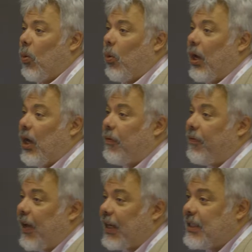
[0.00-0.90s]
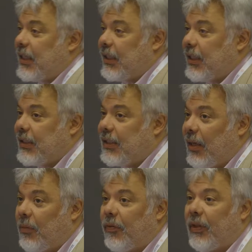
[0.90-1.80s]
were affecting
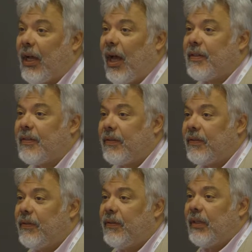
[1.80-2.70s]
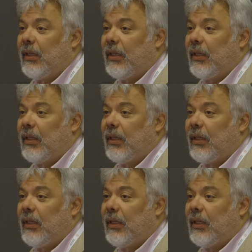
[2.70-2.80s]
some of the gases